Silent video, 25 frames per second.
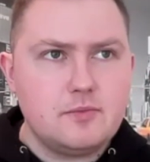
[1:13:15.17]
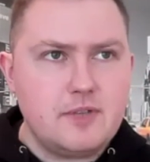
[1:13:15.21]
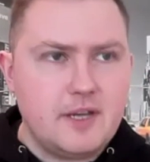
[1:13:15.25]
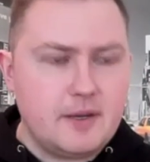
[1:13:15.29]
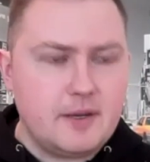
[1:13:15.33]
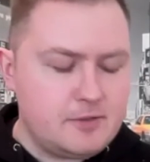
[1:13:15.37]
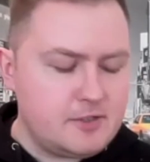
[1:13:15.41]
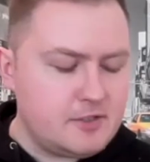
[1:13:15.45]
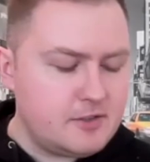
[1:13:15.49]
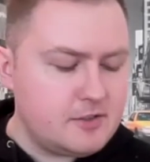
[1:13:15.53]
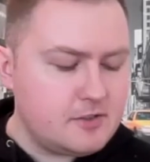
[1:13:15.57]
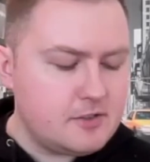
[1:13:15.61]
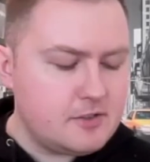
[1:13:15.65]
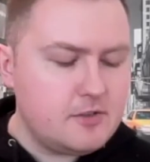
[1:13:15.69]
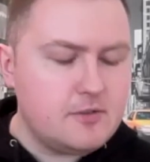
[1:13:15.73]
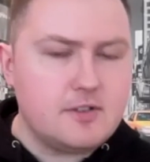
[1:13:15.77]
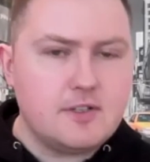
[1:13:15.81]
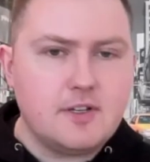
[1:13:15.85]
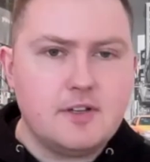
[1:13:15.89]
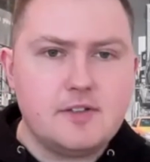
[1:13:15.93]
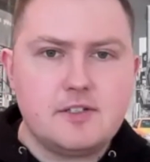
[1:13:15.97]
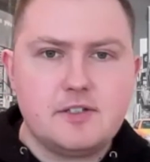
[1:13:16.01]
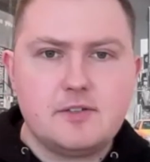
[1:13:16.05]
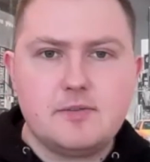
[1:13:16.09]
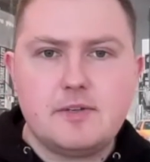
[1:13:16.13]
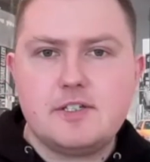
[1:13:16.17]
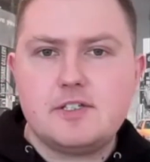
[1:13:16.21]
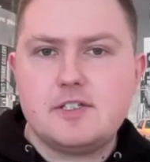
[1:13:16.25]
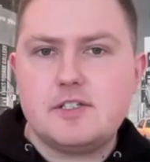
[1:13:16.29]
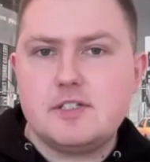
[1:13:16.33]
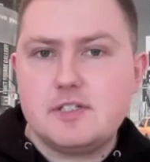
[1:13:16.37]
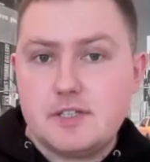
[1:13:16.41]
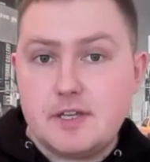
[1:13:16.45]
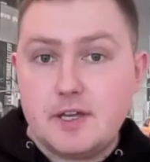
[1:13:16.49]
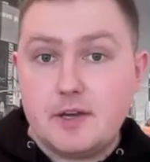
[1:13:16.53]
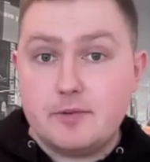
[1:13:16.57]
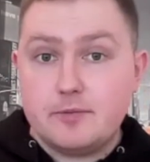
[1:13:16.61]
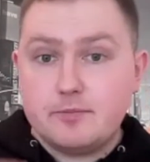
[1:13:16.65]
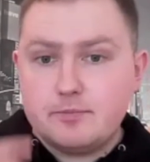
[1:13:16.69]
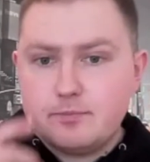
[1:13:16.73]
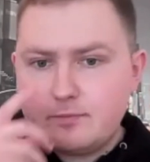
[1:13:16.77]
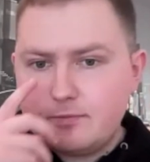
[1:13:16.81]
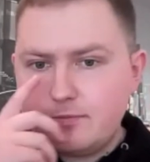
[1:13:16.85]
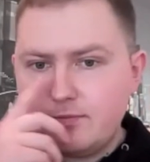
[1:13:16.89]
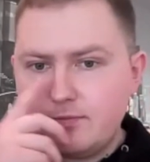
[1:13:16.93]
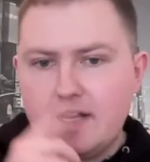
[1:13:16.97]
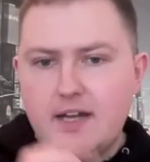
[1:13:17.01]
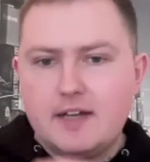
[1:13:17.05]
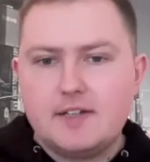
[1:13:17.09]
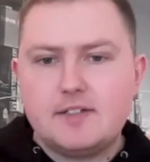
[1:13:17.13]
Yeah, we did the two closing questions now,
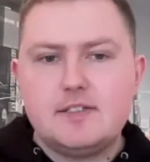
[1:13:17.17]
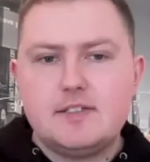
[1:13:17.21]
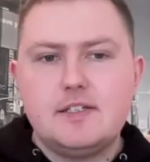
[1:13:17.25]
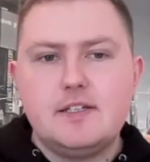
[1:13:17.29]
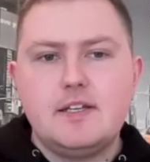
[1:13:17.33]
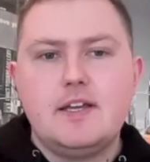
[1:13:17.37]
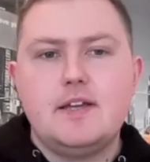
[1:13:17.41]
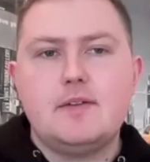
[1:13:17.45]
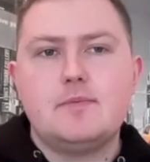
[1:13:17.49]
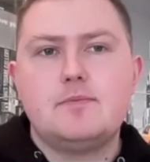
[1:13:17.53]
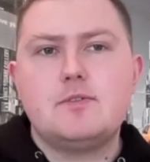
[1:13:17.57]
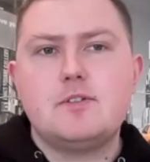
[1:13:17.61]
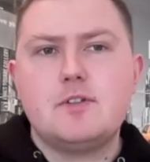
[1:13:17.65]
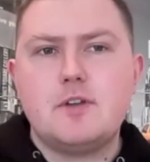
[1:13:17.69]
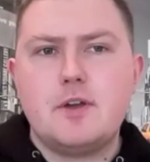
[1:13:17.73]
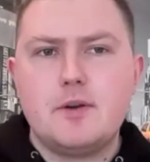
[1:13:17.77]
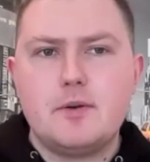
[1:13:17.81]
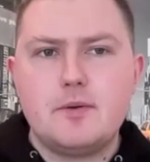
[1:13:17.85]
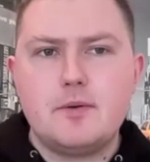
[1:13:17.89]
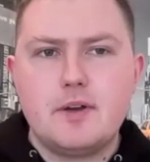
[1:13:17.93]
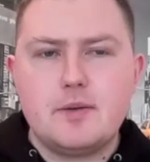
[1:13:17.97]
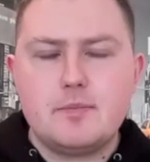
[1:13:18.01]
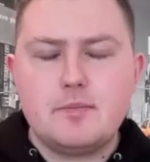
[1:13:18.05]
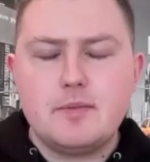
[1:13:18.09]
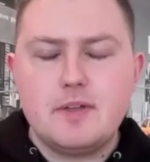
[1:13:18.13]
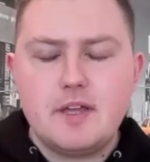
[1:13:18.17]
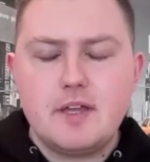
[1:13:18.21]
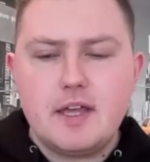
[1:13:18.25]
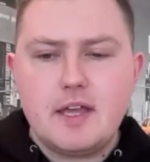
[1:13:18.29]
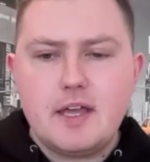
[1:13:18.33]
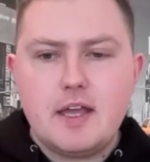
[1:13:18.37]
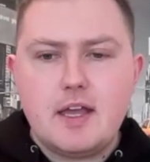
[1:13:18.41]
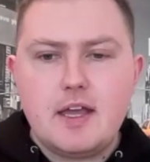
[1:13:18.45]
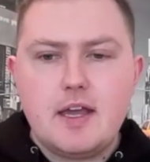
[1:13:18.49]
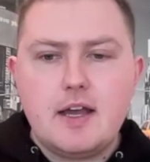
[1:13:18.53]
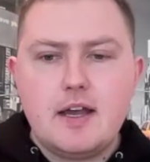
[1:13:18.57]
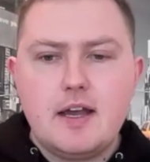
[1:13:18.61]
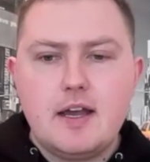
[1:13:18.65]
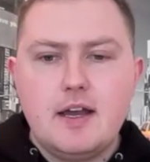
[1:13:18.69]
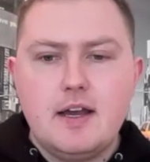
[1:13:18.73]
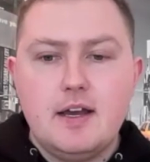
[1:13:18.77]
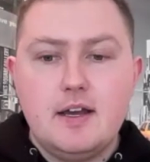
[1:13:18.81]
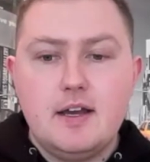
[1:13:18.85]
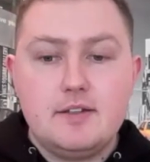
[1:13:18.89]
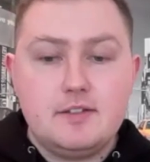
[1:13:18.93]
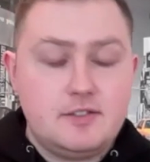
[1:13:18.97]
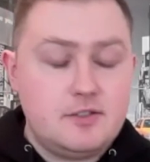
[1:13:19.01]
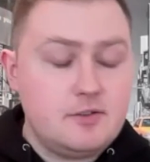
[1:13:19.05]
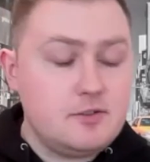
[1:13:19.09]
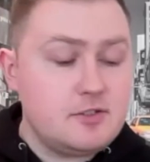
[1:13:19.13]
actually here. So
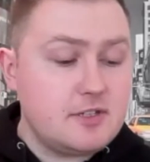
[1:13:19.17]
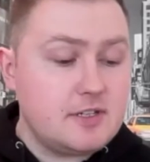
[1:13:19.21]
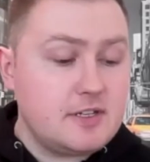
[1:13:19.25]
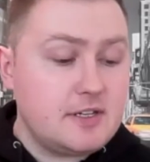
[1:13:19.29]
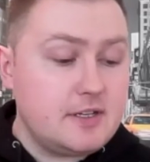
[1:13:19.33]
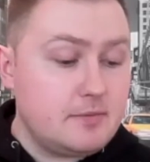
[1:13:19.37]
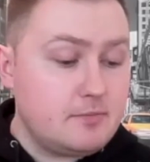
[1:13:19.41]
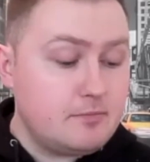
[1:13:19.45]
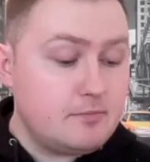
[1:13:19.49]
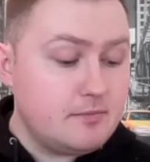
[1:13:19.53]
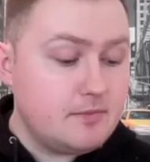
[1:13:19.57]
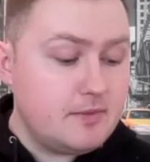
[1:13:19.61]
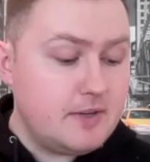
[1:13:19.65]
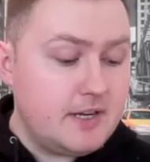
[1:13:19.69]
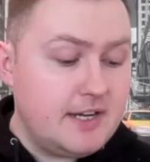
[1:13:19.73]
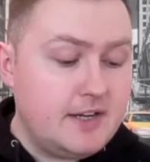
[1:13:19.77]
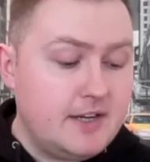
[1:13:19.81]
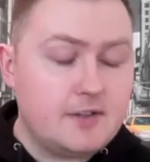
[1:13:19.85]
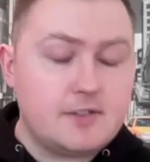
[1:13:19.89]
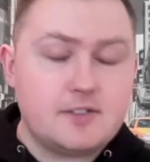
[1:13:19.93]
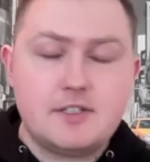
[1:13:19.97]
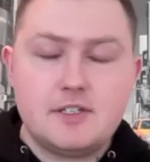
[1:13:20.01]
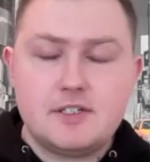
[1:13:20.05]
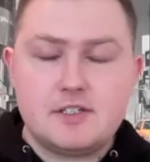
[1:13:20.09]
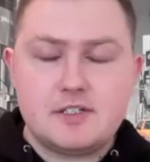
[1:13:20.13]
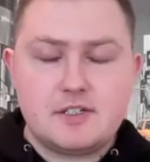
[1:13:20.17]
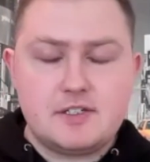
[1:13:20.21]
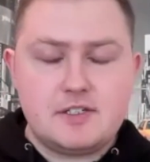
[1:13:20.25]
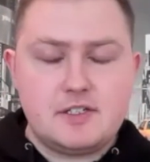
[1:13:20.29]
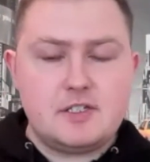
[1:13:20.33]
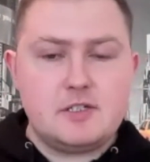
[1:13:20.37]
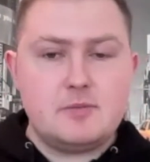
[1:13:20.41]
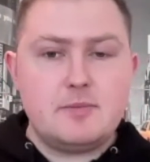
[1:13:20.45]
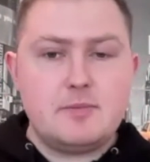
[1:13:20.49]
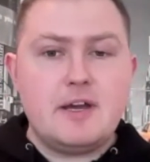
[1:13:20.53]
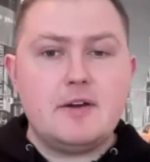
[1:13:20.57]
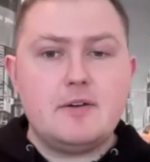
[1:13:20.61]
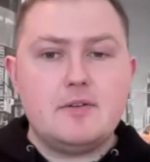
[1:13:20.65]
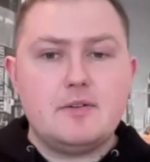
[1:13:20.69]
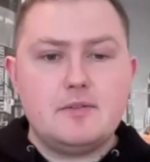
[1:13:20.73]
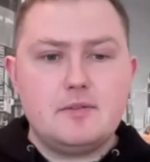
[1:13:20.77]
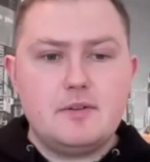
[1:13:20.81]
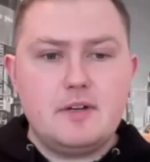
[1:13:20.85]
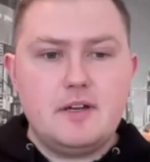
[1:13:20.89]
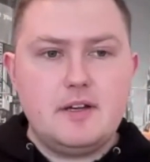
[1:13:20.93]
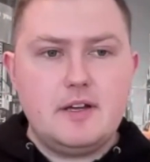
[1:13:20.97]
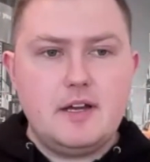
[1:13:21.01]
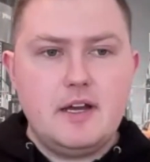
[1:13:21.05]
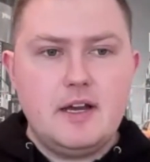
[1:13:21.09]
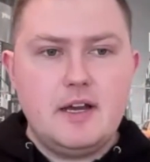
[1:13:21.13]
usually I ask this because it's about
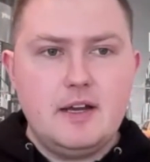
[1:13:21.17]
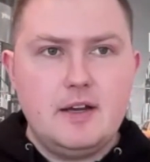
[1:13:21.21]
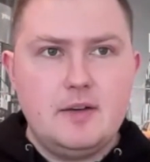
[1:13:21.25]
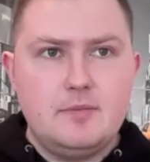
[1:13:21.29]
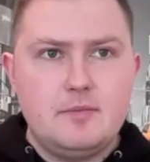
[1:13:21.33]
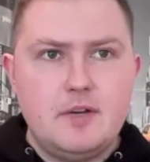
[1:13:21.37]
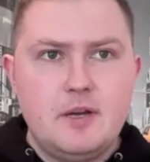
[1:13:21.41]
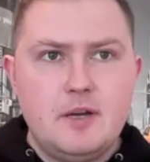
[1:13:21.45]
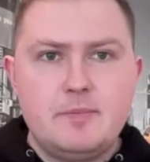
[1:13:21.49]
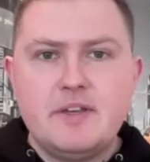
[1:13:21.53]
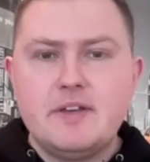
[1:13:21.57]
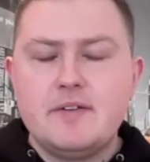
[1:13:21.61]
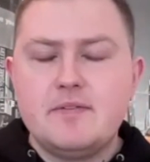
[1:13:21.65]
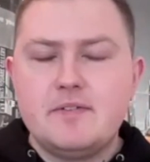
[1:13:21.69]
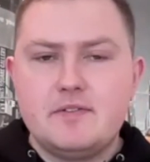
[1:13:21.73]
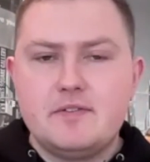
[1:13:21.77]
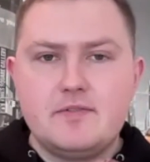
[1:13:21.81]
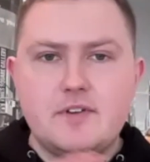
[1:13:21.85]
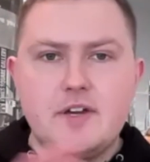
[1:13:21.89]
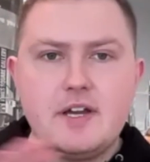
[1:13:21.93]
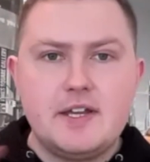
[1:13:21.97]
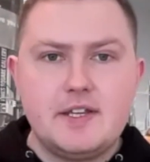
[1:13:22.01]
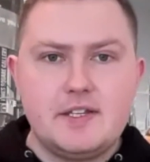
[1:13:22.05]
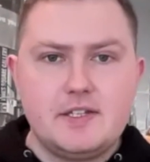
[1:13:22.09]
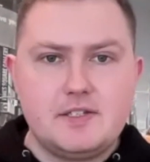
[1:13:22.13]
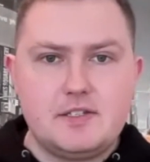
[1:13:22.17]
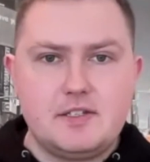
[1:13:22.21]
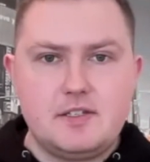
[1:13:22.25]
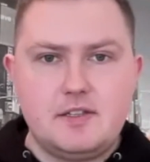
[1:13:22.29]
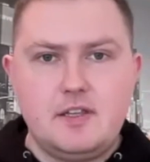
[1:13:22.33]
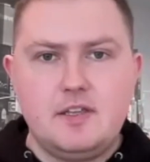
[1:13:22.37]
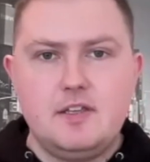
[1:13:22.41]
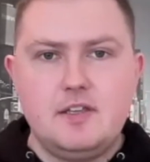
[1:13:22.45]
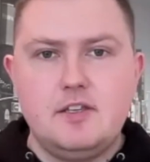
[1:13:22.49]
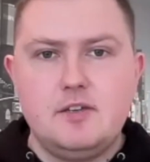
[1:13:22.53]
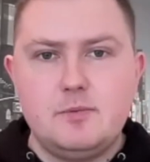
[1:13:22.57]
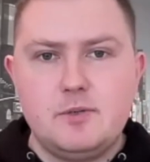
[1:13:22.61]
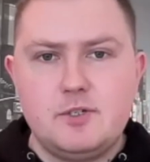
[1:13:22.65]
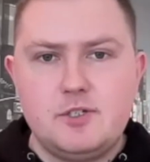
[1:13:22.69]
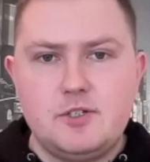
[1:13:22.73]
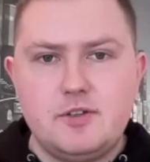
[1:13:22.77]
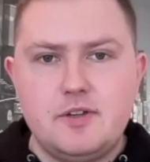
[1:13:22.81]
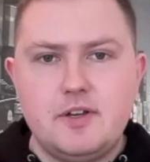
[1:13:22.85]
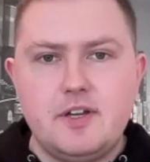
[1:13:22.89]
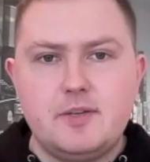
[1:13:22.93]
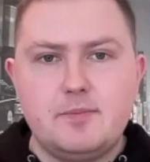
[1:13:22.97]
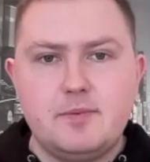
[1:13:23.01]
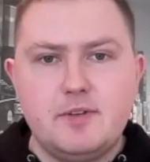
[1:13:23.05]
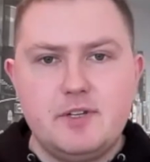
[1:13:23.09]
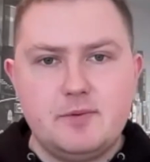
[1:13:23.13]
a bit of advice that you wish you
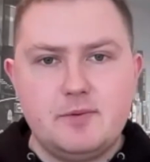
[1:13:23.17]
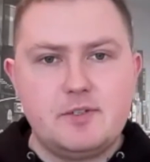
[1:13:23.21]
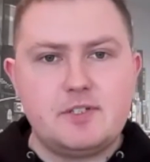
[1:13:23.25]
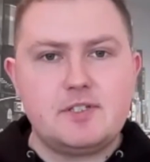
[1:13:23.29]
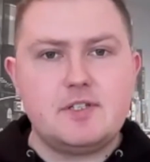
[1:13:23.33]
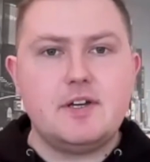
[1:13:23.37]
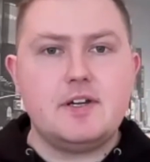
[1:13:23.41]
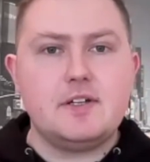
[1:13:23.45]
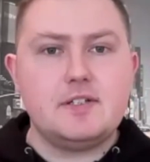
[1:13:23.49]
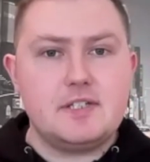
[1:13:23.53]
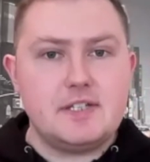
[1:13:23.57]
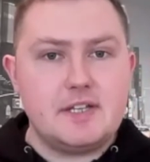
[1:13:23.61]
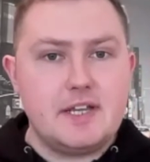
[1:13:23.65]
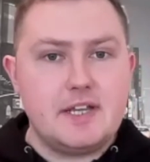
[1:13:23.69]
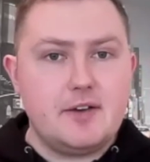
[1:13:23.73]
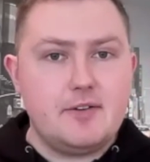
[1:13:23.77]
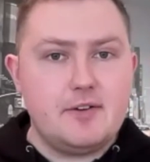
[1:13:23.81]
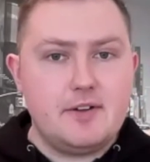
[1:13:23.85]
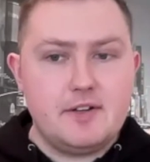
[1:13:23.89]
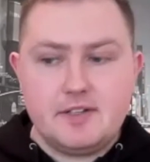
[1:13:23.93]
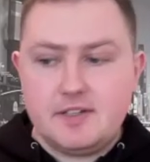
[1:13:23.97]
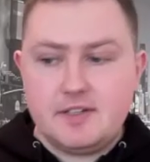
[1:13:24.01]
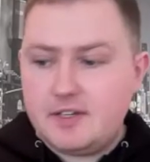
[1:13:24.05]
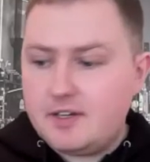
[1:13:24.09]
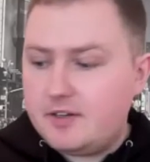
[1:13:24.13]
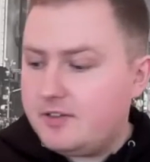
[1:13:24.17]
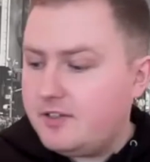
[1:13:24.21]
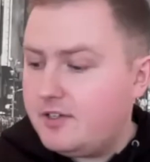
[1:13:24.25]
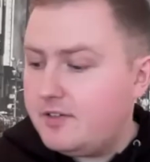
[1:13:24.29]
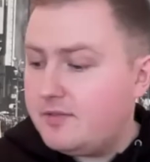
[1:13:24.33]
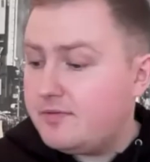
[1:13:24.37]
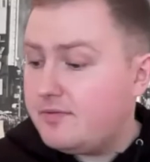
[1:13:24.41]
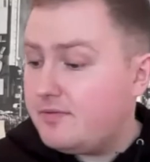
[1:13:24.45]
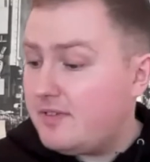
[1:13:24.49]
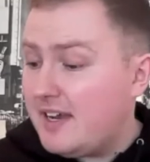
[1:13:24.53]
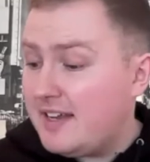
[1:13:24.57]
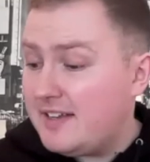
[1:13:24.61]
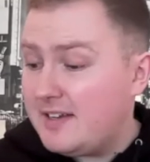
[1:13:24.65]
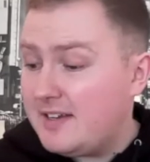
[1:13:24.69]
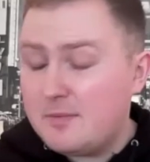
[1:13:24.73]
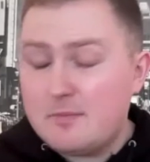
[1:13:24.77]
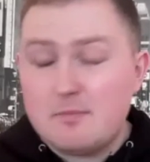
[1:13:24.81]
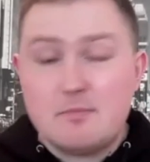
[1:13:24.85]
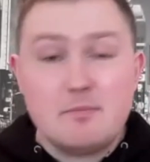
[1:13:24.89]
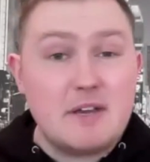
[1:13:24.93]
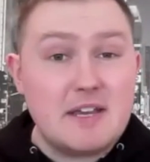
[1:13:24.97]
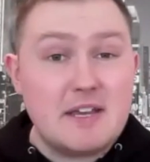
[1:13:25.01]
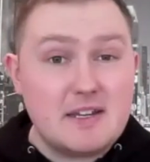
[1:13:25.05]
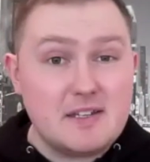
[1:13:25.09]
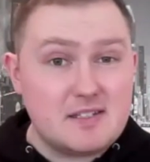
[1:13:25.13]
heard when you were starting out, and you've had an
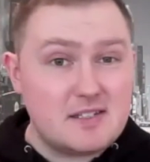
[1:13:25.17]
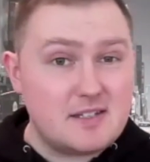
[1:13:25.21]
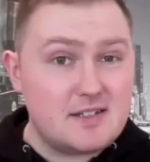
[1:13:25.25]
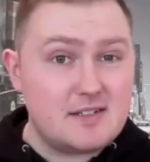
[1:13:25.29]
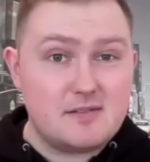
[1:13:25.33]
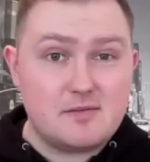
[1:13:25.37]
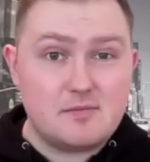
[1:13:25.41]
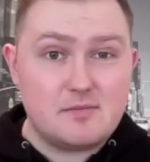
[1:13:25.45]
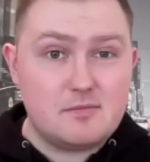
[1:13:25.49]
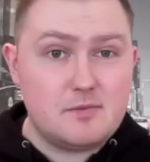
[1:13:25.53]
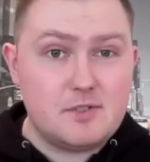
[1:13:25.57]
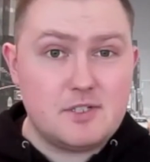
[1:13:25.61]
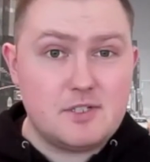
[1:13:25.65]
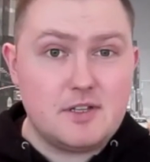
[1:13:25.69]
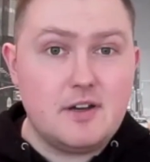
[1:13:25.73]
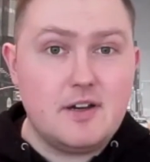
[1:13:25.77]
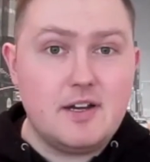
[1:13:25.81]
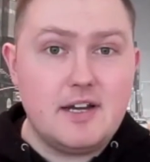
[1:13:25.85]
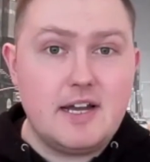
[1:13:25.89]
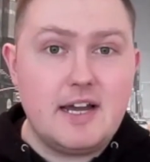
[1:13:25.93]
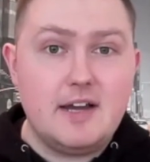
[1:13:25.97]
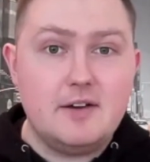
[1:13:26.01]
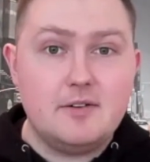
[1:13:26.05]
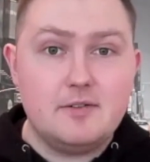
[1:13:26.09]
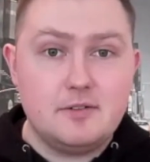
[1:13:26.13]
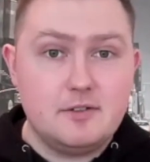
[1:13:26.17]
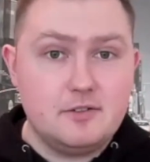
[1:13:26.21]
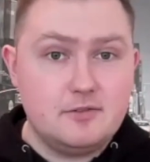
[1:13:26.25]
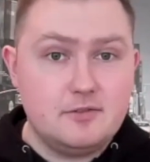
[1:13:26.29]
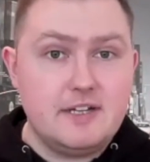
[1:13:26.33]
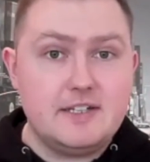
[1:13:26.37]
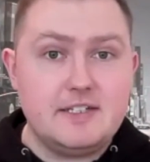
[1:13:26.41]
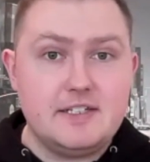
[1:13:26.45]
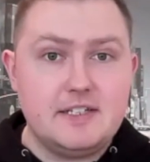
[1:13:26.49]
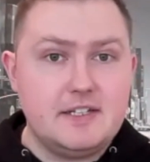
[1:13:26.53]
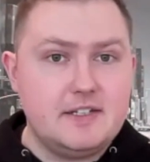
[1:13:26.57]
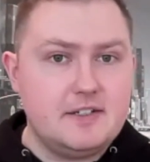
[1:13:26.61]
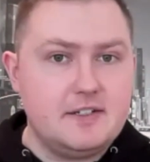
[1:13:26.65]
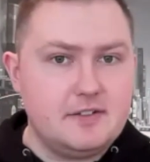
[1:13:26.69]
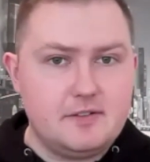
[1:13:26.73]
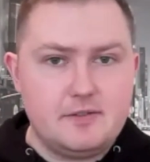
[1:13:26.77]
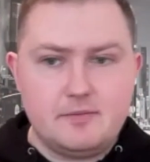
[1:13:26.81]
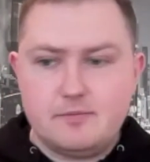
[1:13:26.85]
amazing start out already.